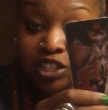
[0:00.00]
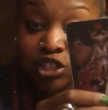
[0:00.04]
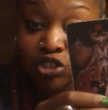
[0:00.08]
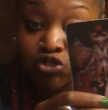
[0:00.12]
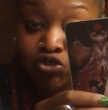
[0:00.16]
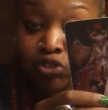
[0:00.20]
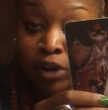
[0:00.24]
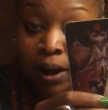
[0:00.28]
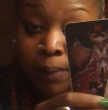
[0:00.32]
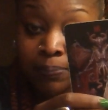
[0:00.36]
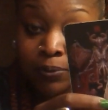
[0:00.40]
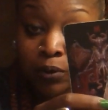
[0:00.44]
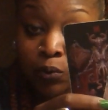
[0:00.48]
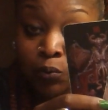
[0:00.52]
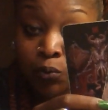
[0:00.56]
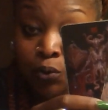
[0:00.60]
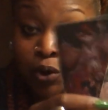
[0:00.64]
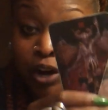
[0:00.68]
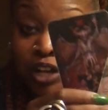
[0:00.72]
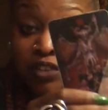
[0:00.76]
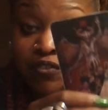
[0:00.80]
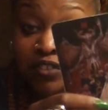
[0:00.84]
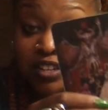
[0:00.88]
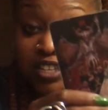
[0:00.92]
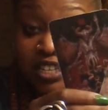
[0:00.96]
to drop them
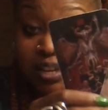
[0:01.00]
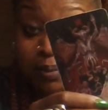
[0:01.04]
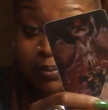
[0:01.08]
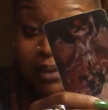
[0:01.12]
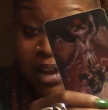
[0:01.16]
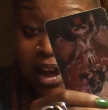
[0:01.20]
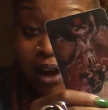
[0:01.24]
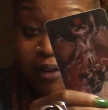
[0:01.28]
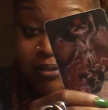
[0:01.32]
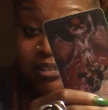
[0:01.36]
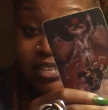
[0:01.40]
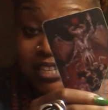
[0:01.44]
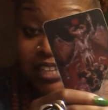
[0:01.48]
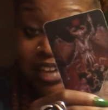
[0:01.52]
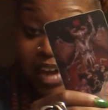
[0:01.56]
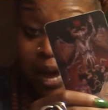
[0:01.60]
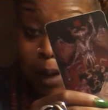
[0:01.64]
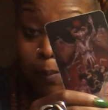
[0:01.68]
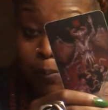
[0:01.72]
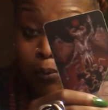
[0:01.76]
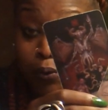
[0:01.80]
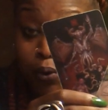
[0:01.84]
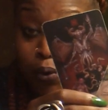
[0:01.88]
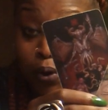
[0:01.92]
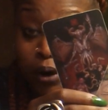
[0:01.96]
ones. For some y'all, it's
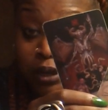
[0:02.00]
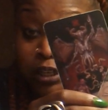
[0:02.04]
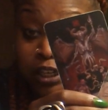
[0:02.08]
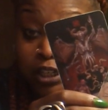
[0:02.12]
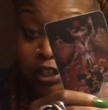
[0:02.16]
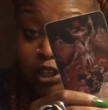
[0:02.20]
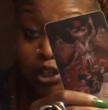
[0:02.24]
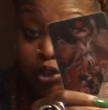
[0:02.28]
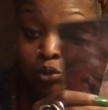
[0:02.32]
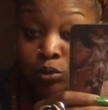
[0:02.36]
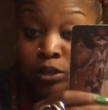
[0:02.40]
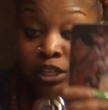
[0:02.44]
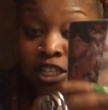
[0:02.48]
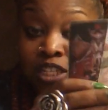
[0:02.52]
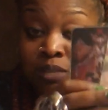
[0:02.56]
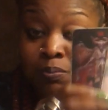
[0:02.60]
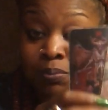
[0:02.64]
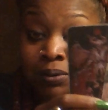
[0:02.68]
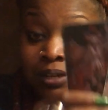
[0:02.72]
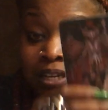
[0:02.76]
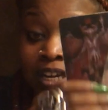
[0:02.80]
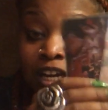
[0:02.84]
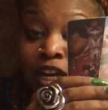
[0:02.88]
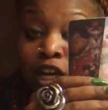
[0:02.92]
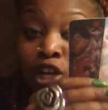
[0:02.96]
Capricorn even do this,
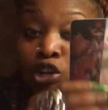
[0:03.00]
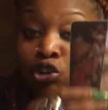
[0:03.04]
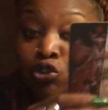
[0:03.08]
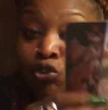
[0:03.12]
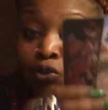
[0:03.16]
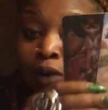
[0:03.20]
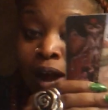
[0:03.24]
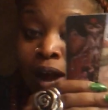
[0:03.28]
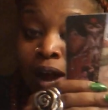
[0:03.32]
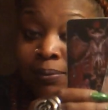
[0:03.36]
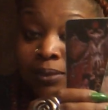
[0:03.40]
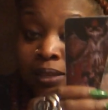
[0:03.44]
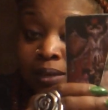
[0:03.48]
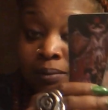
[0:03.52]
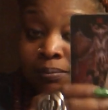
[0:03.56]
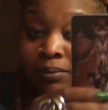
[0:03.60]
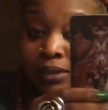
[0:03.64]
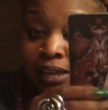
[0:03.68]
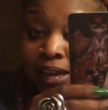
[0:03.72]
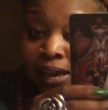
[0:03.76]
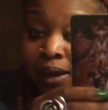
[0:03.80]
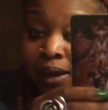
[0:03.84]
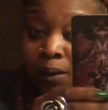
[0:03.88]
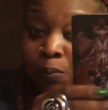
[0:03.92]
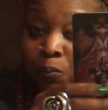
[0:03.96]
but drop them
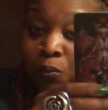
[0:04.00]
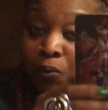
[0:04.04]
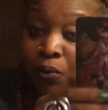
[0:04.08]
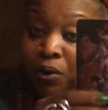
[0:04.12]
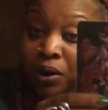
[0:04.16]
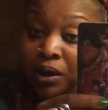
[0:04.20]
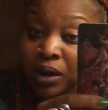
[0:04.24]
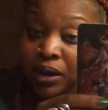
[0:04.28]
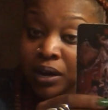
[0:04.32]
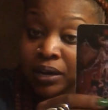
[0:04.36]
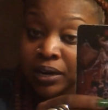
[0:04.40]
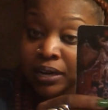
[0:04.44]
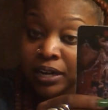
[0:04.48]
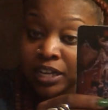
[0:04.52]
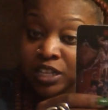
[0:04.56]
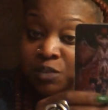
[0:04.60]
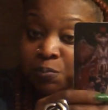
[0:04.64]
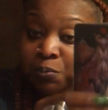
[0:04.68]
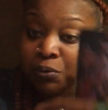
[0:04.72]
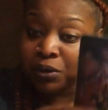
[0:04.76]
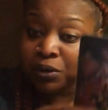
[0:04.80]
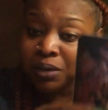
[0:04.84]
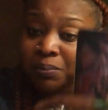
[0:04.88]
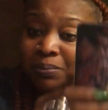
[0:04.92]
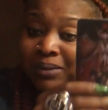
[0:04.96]
damn ones.
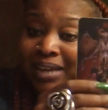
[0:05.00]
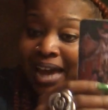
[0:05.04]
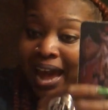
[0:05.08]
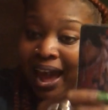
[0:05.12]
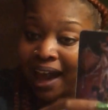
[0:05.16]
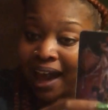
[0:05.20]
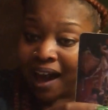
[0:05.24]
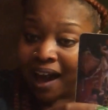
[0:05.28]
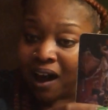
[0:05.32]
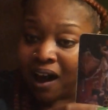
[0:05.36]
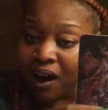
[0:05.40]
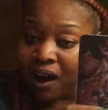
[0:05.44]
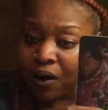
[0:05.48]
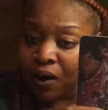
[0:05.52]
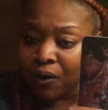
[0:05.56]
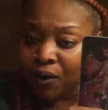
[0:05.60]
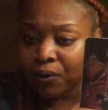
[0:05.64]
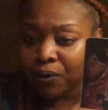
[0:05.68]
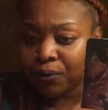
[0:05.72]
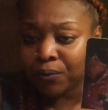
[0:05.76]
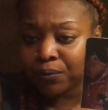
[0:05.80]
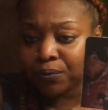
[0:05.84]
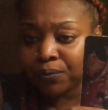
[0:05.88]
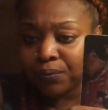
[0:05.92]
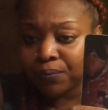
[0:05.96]
Put them
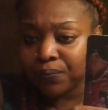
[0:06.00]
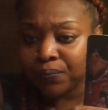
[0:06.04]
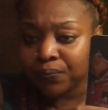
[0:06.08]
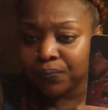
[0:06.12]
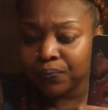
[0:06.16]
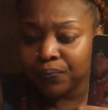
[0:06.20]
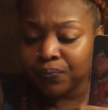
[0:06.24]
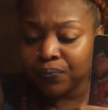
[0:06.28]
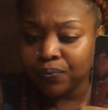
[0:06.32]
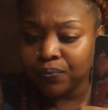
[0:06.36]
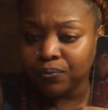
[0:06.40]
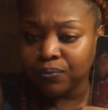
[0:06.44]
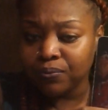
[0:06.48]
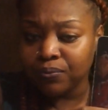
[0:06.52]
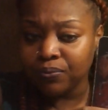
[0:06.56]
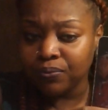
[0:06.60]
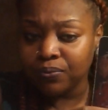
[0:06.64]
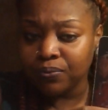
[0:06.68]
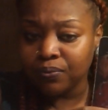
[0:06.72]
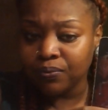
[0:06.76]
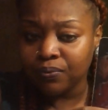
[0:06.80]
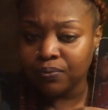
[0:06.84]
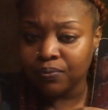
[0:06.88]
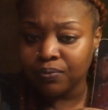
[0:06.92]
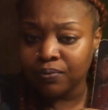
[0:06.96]
down.
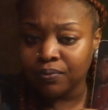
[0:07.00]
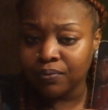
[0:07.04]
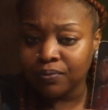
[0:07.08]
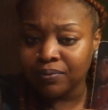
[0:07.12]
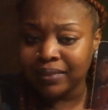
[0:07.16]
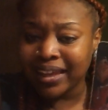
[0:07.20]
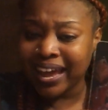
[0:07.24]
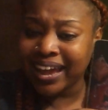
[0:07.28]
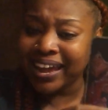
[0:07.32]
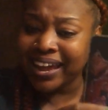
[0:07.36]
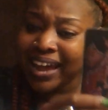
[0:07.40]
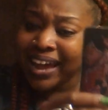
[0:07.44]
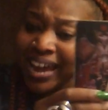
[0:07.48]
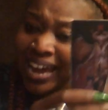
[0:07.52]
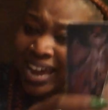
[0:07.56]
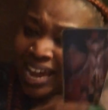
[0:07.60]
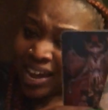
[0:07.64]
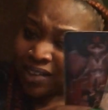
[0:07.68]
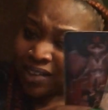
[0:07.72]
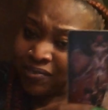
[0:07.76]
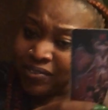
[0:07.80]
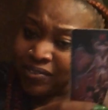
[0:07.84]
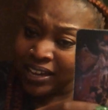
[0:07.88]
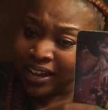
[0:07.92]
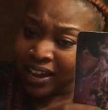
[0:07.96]
They
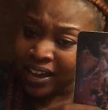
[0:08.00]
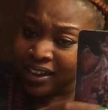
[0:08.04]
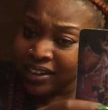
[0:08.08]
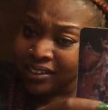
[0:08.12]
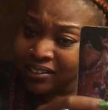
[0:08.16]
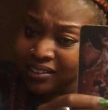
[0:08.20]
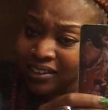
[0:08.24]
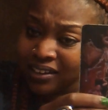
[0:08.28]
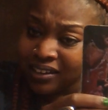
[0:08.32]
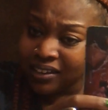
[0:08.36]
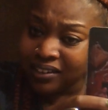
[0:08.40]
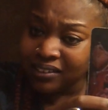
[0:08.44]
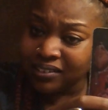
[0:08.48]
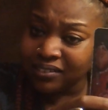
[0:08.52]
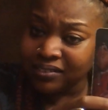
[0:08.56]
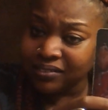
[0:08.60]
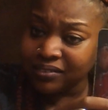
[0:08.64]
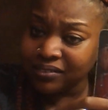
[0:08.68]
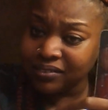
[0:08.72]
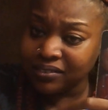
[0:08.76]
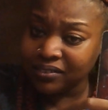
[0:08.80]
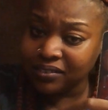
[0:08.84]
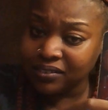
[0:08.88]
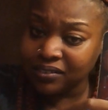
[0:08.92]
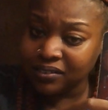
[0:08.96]
heavy, ain't they?
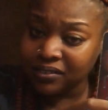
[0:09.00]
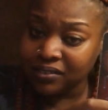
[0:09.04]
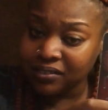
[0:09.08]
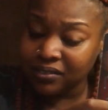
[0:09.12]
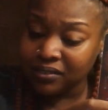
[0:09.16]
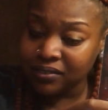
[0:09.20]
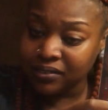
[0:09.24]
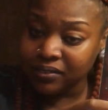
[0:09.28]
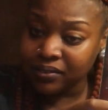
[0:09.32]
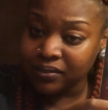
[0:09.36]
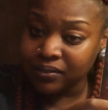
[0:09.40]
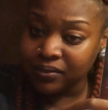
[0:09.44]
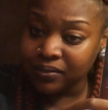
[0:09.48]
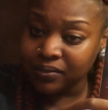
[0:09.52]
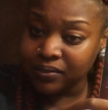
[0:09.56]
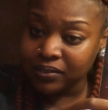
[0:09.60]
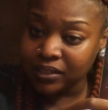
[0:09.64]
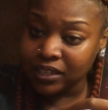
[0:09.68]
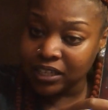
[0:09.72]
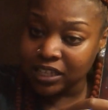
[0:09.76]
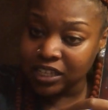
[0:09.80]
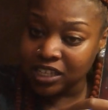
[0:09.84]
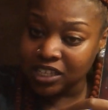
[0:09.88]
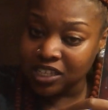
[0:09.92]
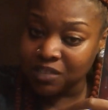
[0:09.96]

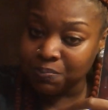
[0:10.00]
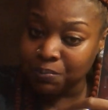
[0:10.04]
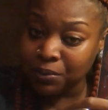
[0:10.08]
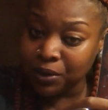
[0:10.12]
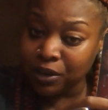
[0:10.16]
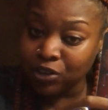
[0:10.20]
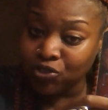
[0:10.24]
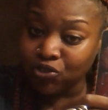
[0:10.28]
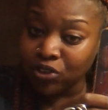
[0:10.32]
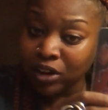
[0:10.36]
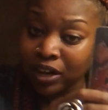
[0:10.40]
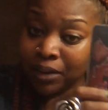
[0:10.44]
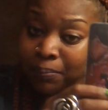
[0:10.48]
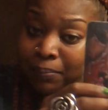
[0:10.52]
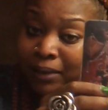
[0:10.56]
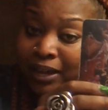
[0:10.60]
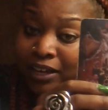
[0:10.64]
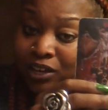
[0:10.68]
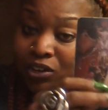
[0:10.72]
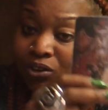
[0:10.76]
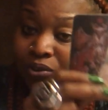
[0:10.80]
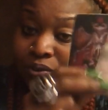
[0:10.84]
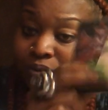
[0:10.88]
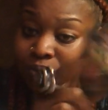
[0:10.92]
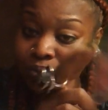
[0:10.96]
Spirit trying to
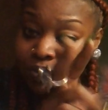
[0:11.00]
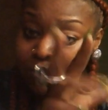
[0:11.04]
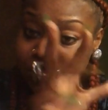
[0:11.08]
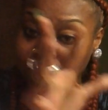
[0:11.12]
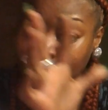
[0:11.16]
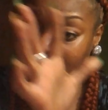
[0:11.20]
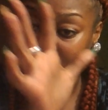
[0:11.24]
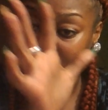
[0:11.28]
make you